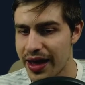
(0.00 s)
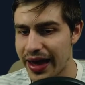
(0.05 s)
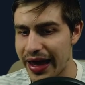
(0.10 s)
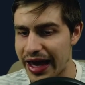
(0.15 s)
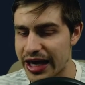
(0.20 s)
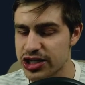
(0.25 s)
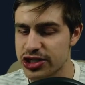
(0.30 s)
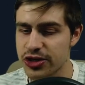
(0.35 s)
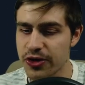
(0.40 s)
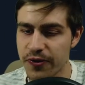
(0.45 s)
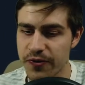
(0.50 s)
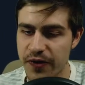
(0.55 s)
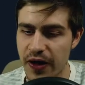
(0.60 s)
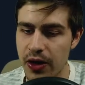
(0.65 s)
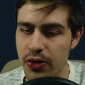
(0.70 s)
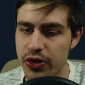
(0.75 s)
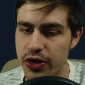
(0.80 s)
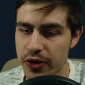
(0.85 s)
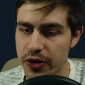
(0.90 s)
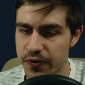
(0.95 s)
Is
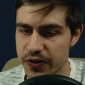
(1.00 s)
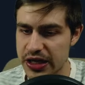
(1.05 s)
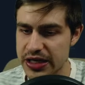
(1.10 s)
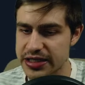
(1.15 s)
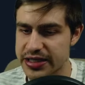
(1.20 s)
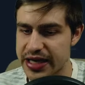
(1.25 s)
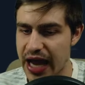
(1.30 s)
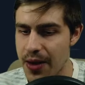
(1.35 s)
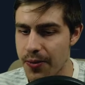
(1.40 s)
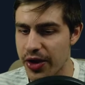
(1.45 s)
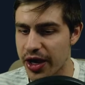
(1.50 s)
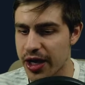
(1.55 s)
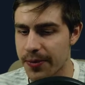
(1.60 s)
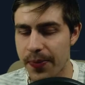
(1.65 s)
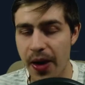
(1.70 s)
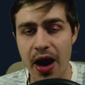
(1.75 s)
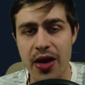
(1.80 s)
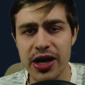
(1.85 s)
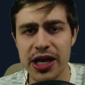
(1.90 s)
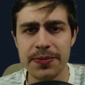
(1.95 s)
Soufal good for this game week?
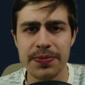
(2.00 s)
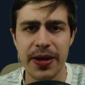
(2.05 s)
Apparently he